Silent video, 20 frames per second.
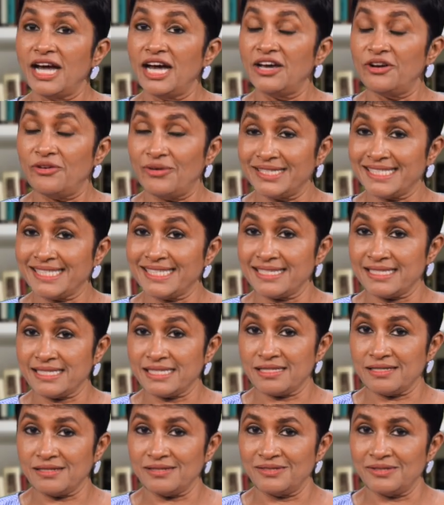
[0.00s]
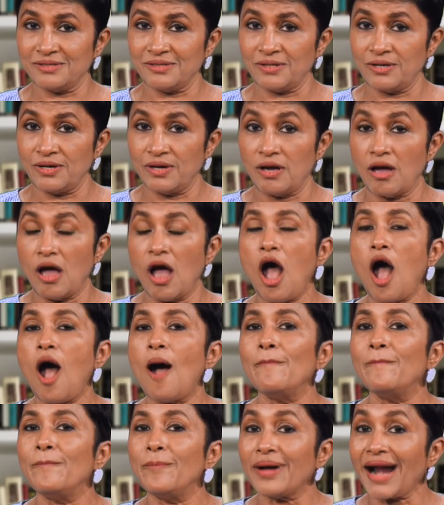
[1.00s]
Resist.
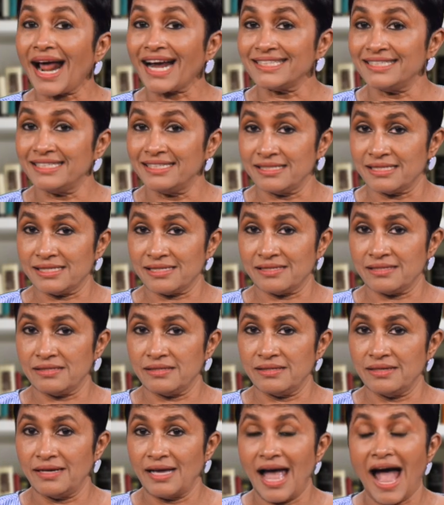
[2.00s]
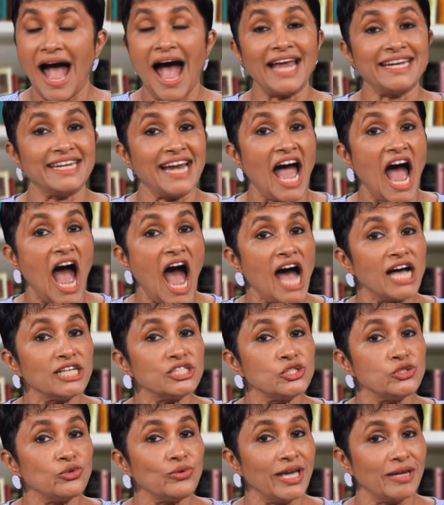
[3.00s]
Practice. And
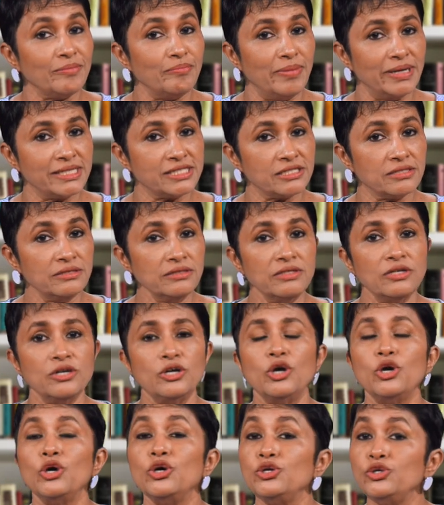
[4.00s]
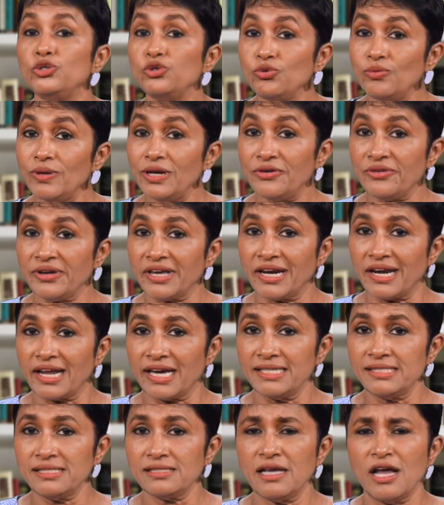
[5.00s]
as you get better, you will
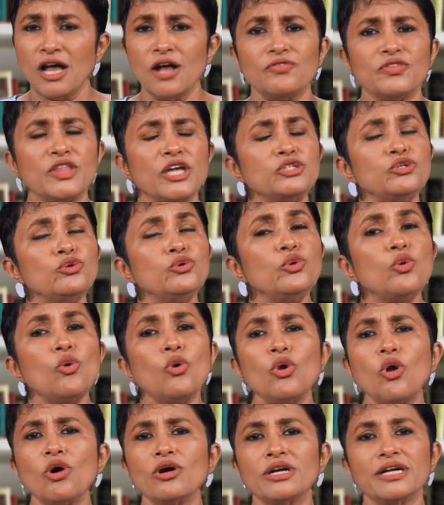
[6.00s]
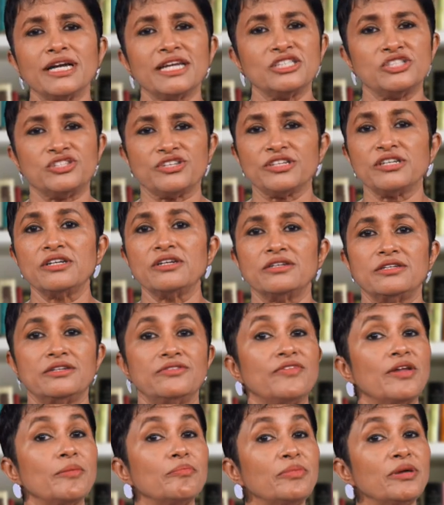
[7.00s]
realize that you no longer get
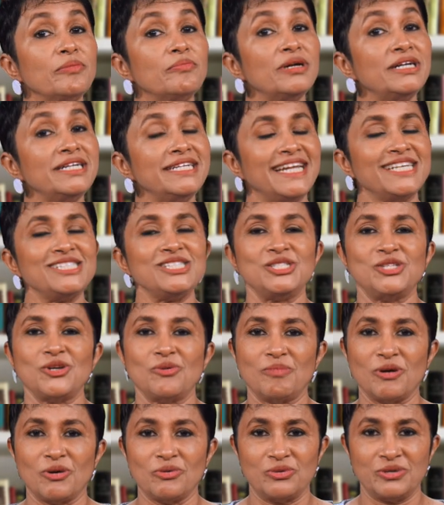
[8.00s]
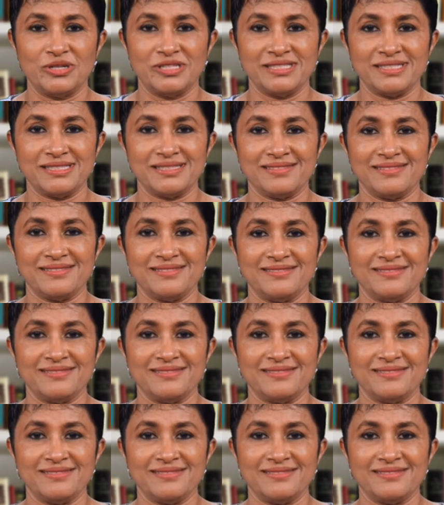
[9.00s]
triggered when people test your boundaries.